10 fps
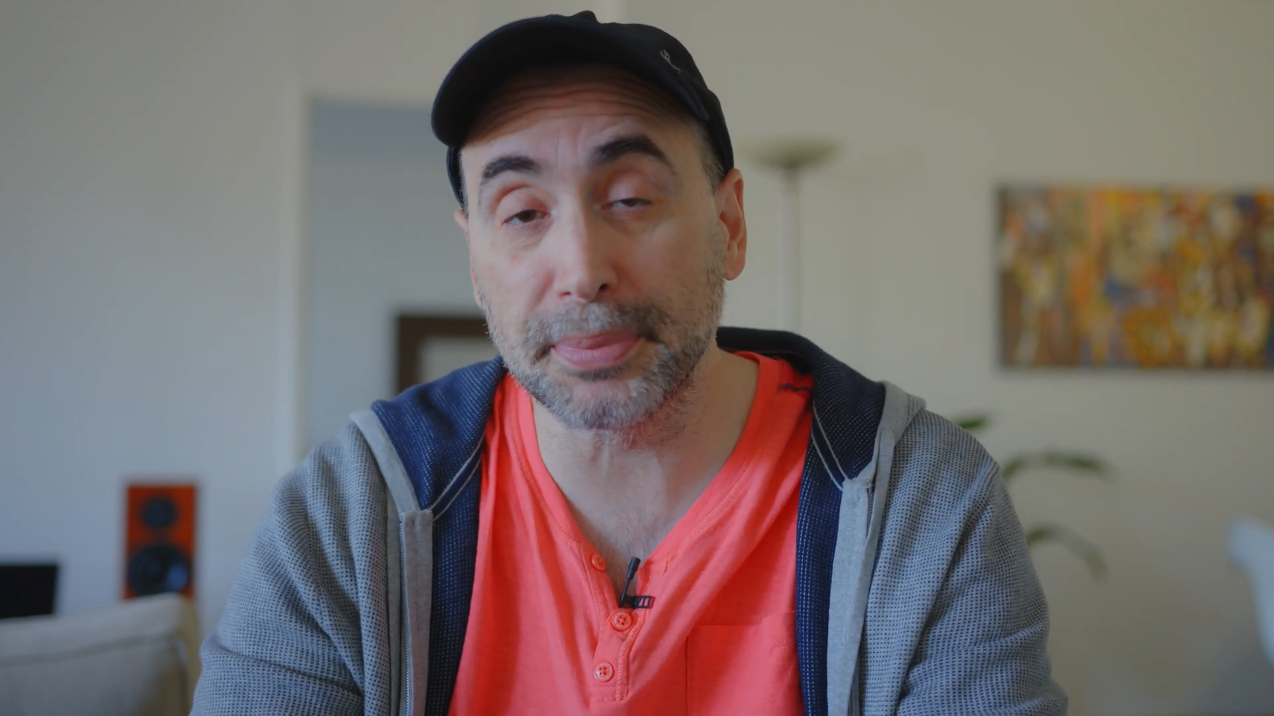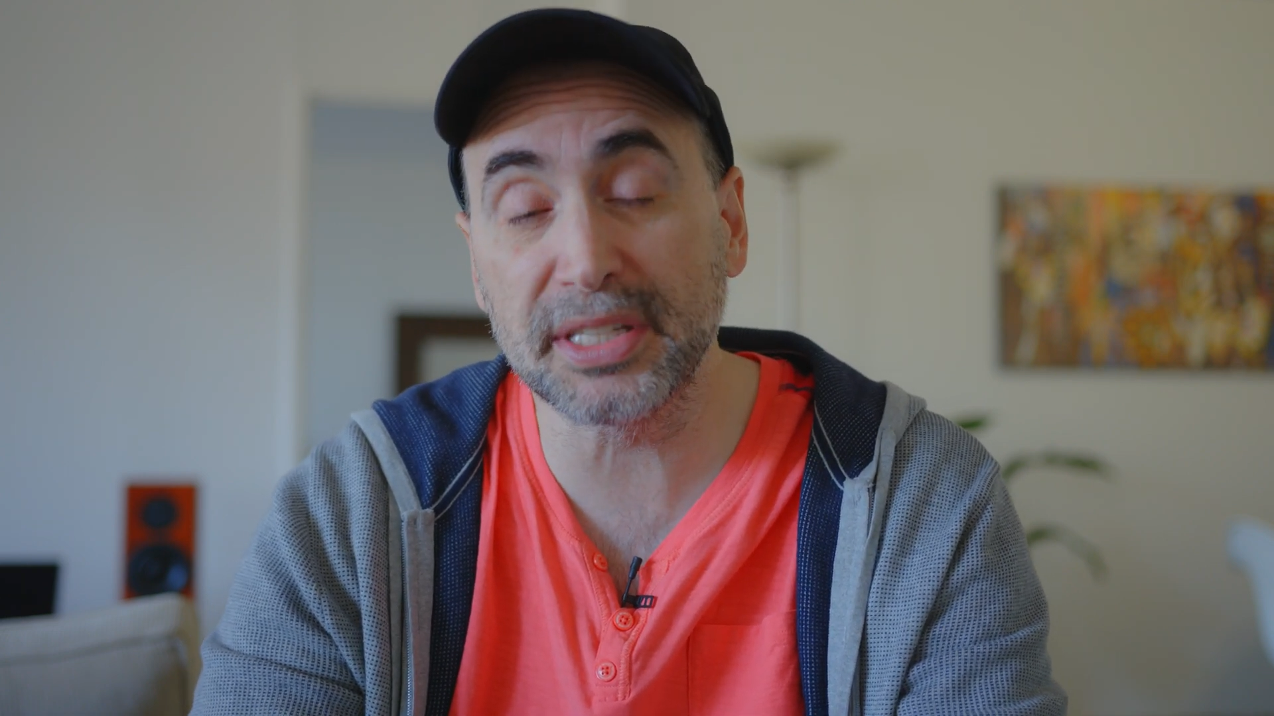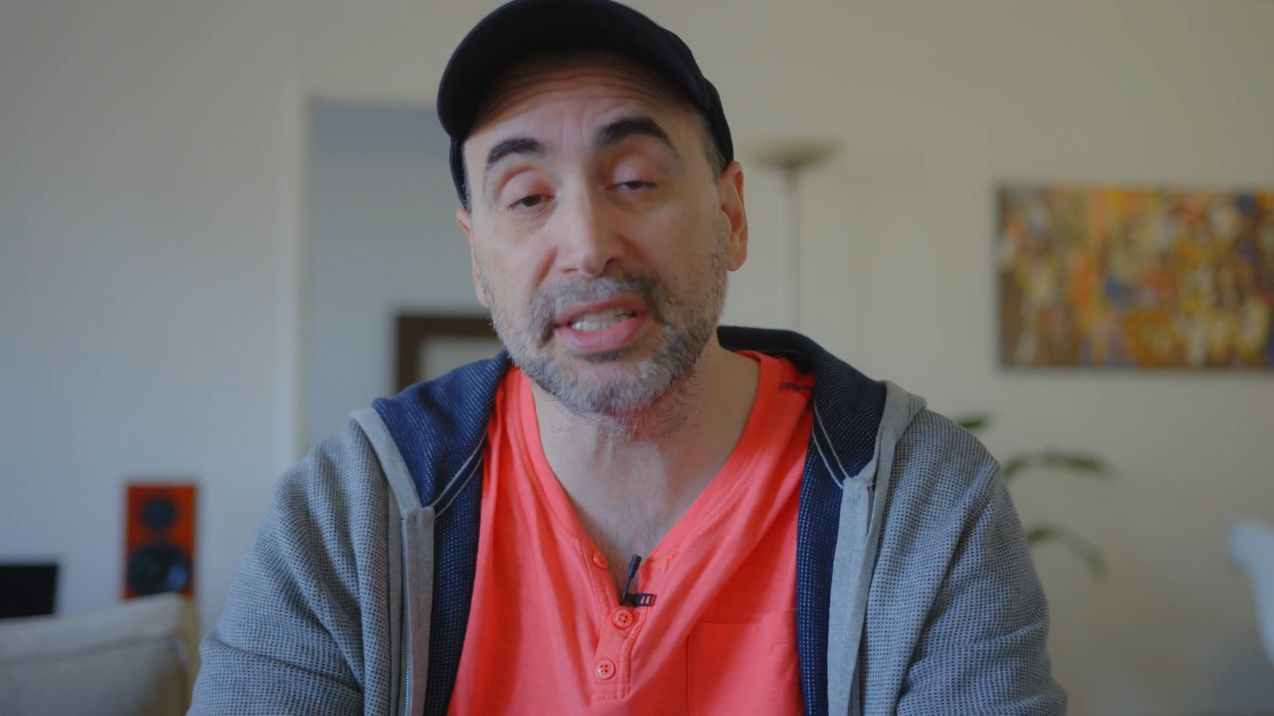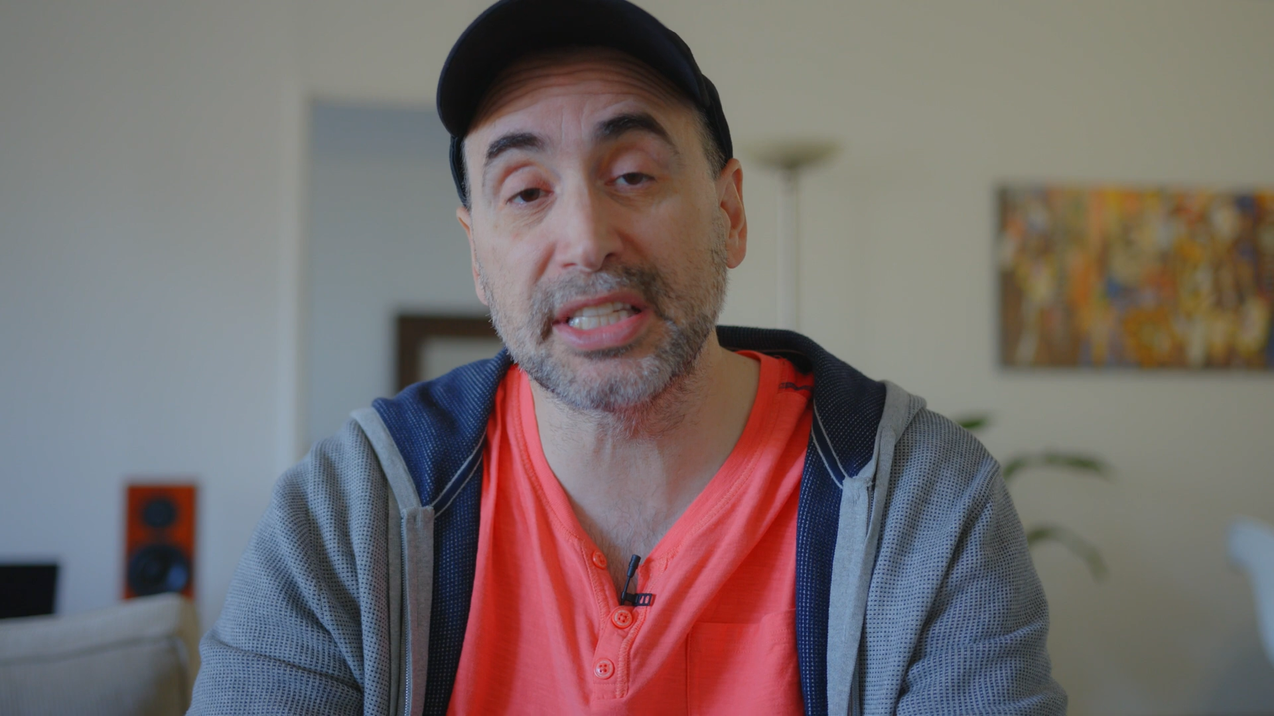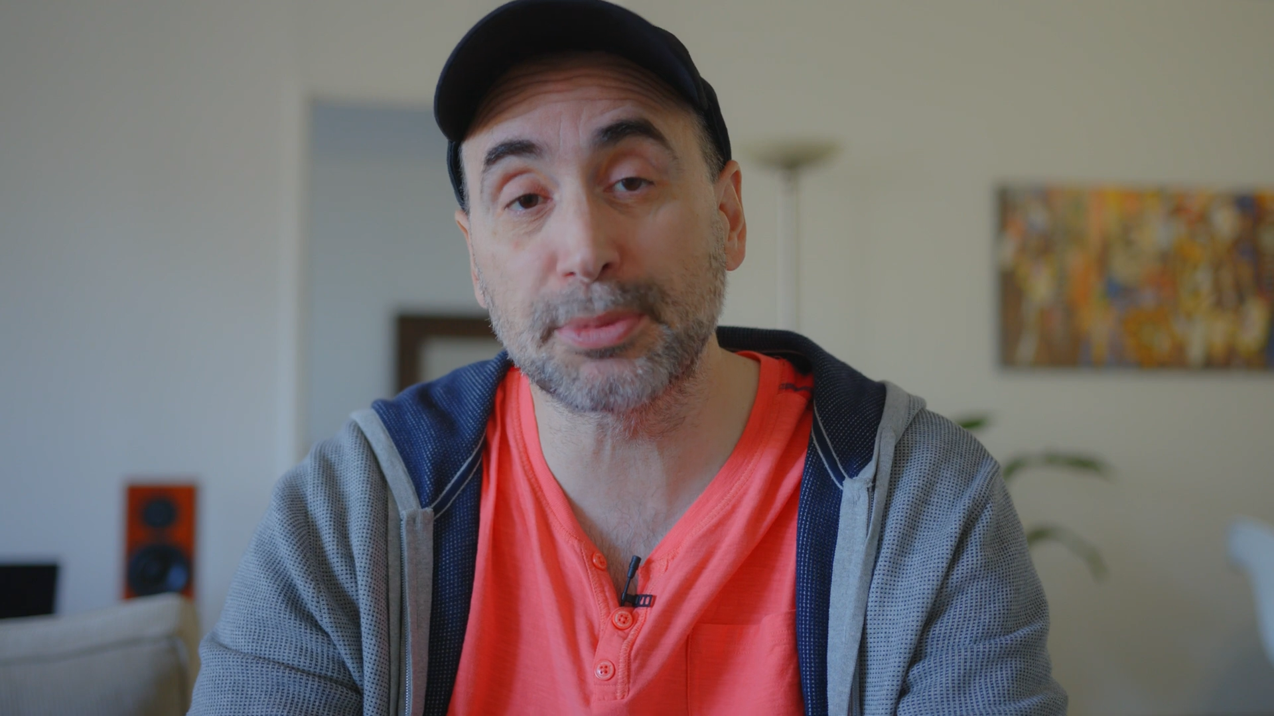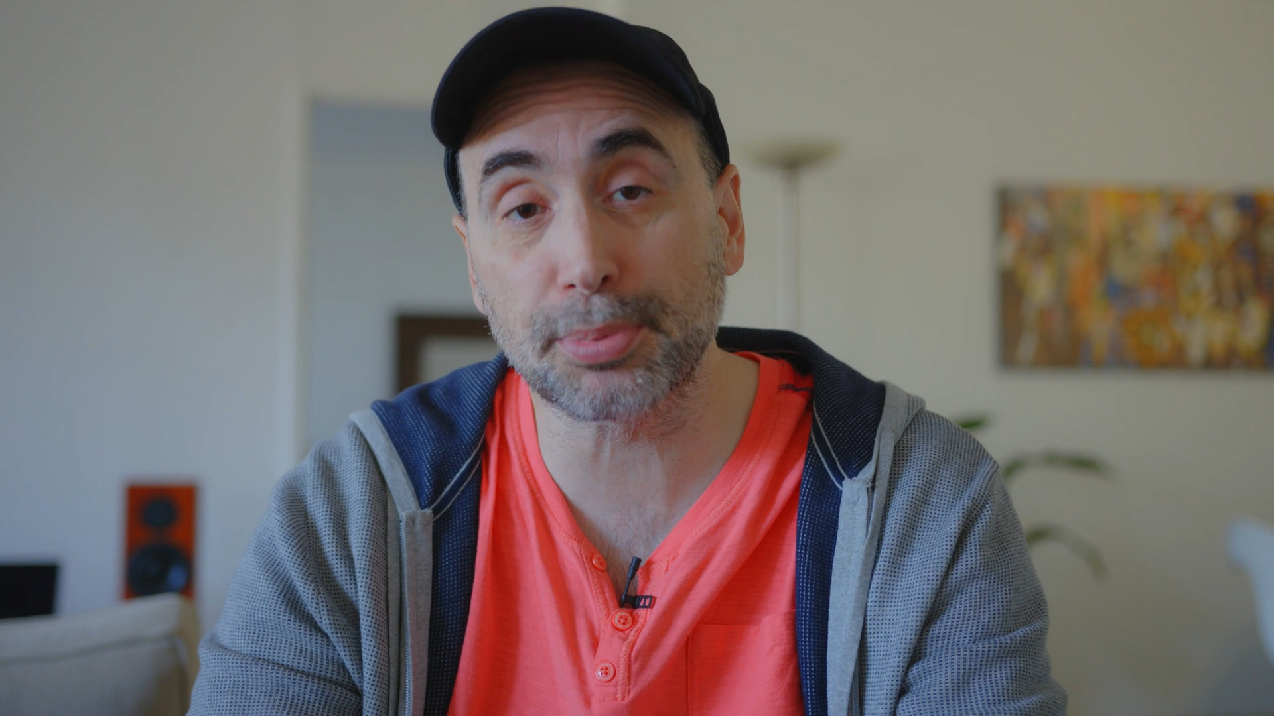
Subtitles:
business